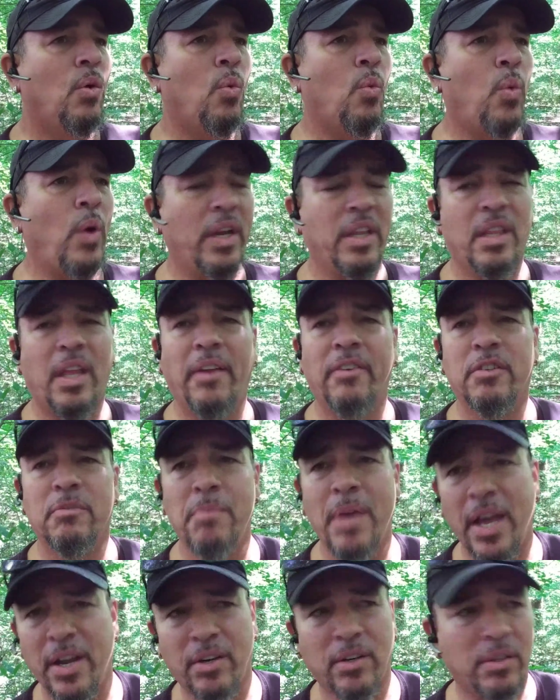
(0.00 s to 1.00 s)
White lives
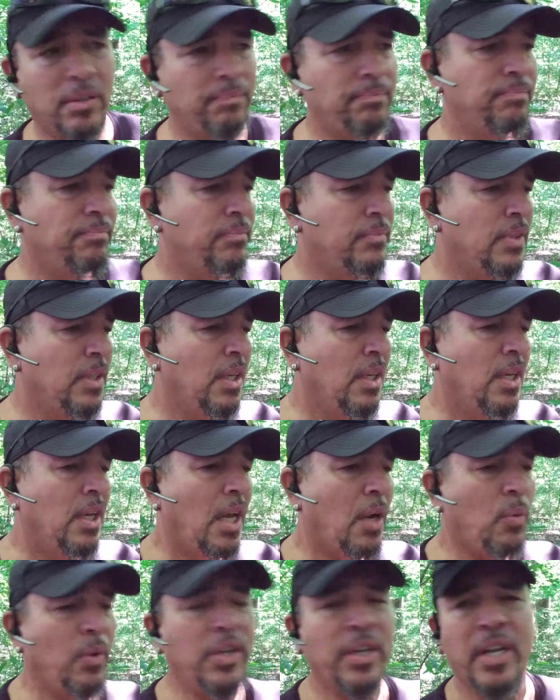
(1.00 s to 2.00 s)
matter.
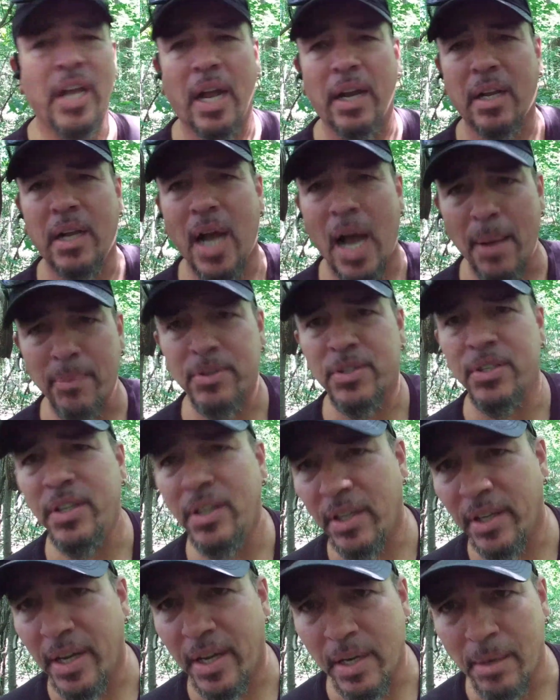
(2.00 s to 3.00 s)
And when you got cops
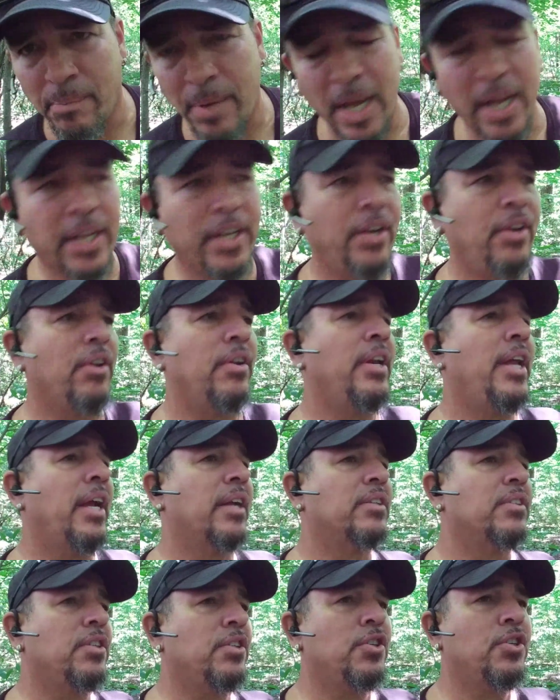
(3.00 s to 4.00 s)
kneeling on the back of your
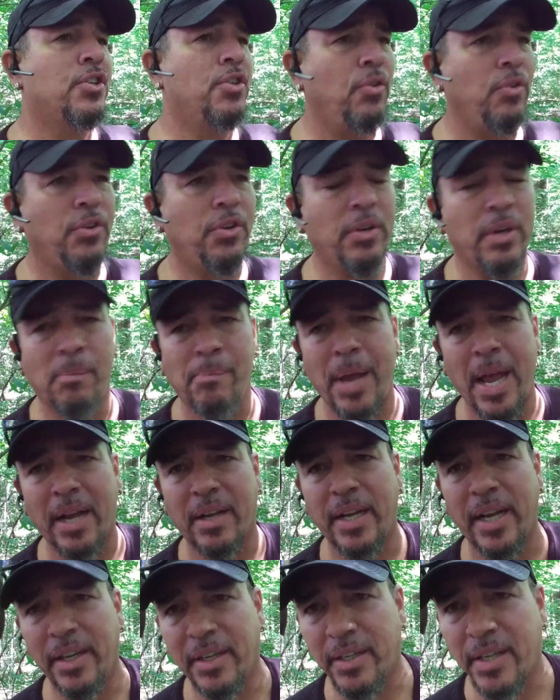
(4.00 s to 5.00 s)
necks and shooting you in the
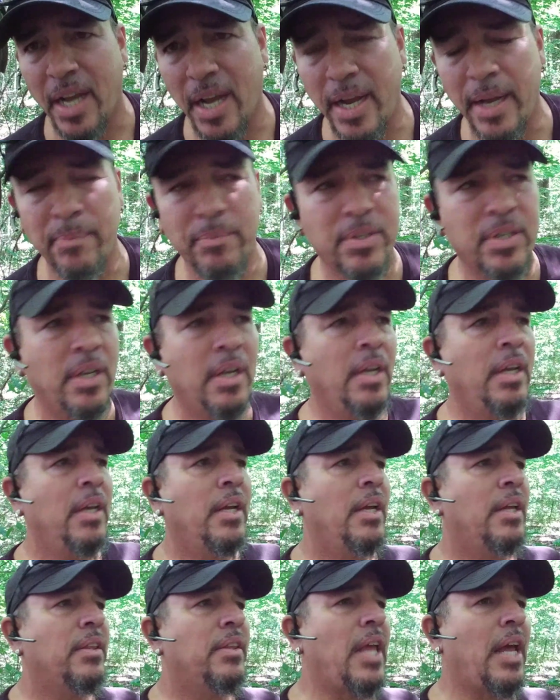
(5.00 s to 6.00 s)
back 8 times
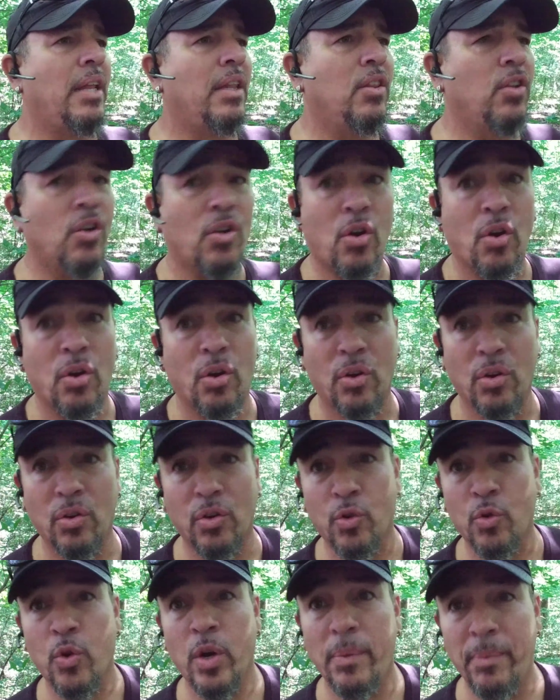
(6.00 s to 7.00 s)
that look
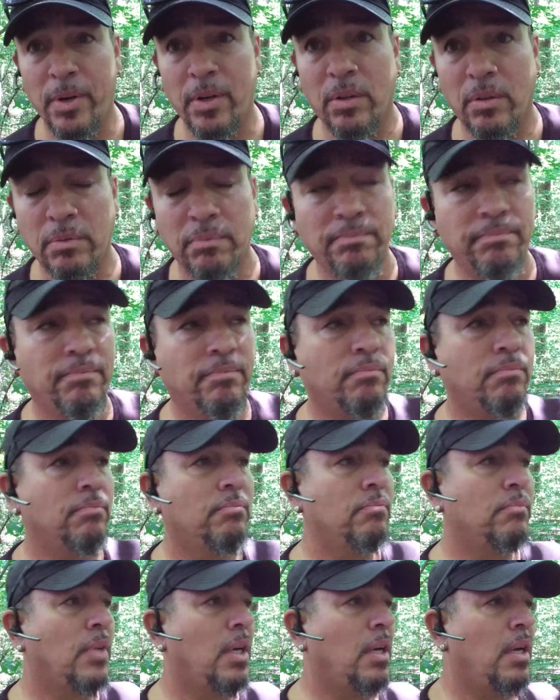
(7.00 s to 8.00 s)
criminal,
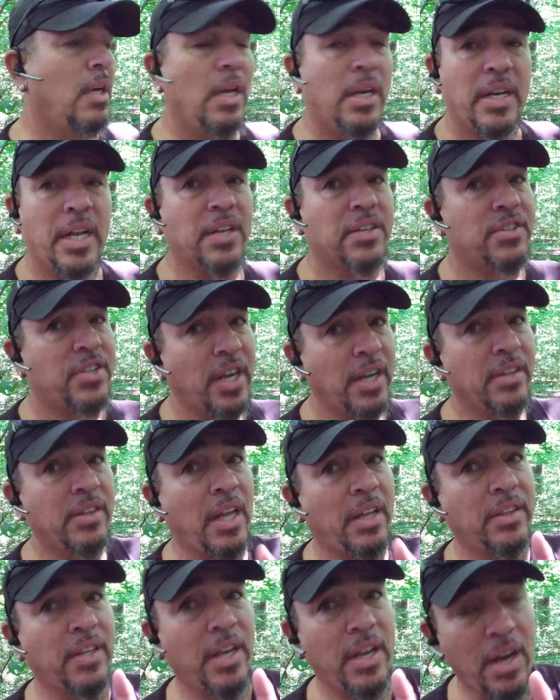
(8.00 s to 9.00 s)
not saying
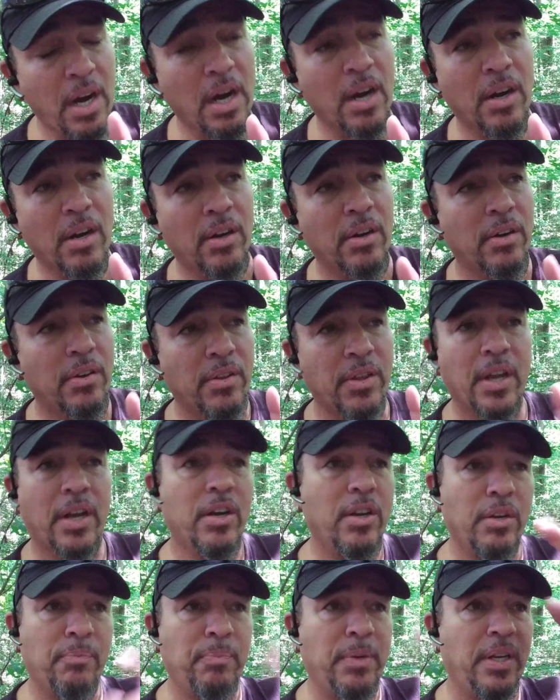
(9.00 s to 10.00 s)
that they are, they
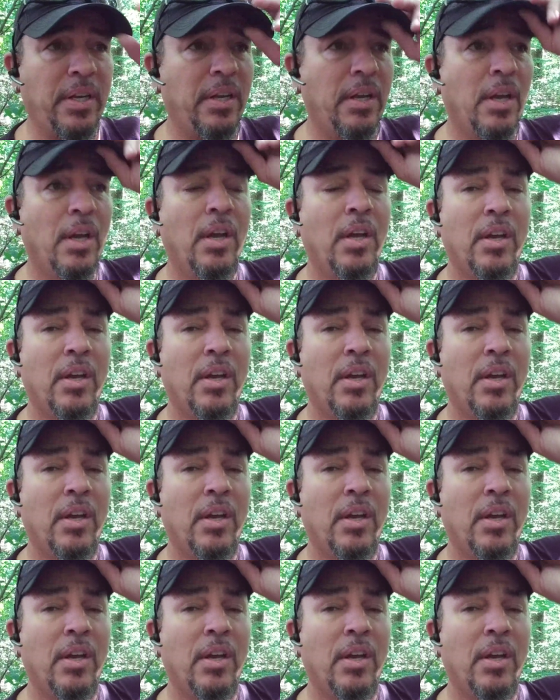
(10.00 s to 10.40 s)
could be